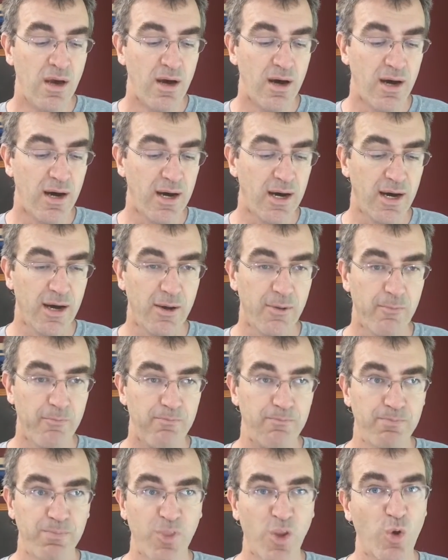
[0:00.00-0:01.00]
um,
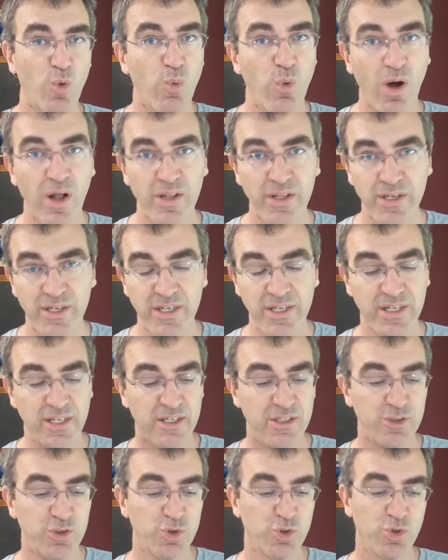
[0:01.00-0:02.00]
quality
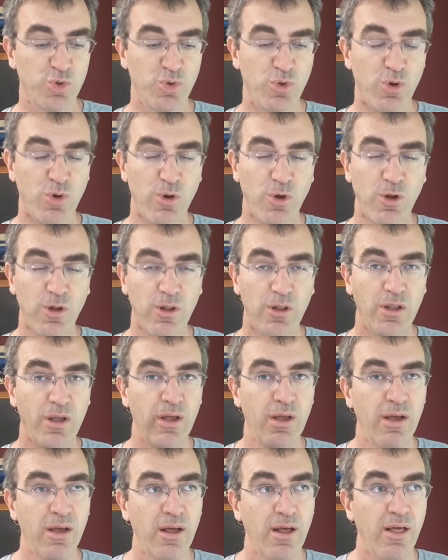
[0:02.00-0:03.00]
control,
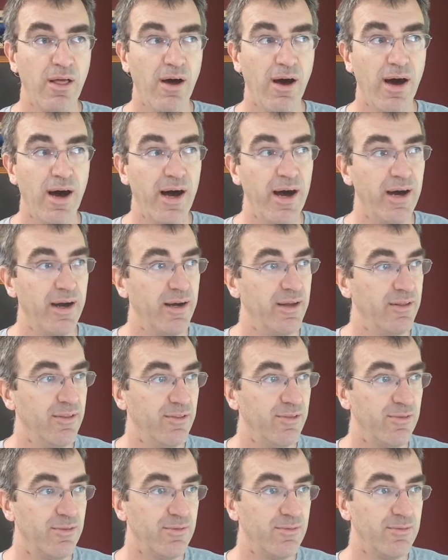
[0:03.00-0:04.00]
uh,
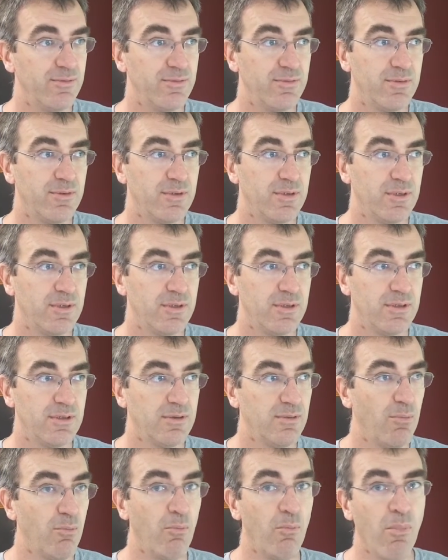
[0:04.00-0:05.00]

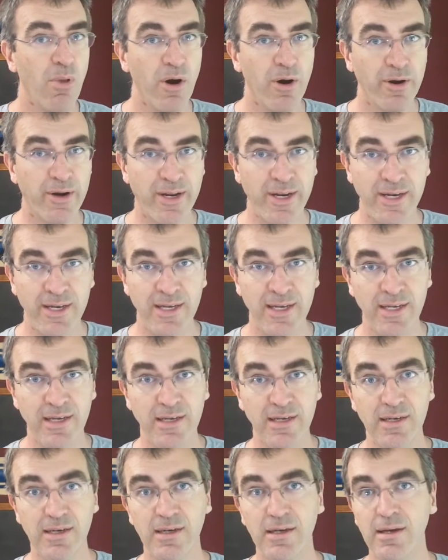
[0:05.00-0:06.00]

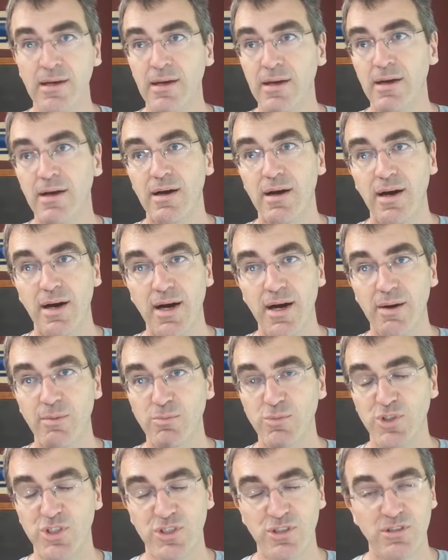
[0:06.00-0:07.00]
marketing,
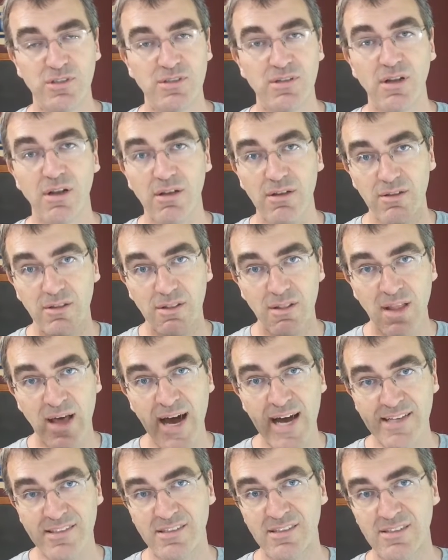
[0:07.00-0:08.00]
um, just
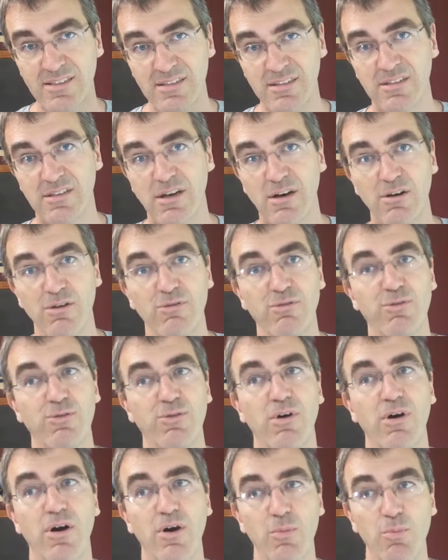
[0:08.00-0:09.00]
lots of
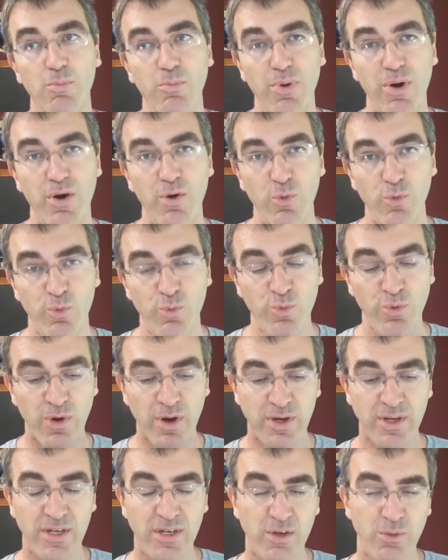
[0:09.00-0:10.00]
stuff about
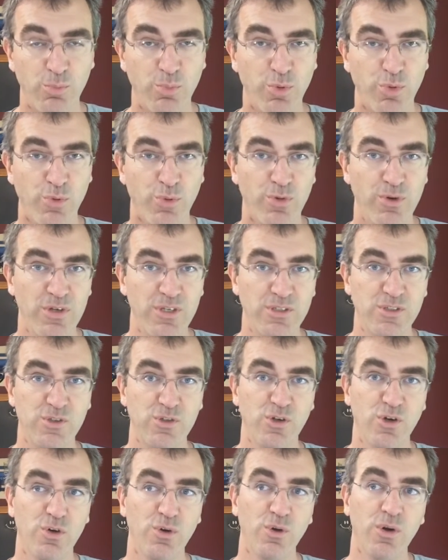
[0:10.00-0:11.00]
running a brewery.
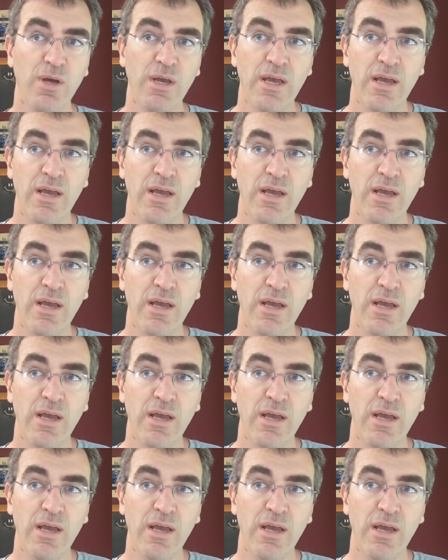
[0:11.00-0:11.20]
So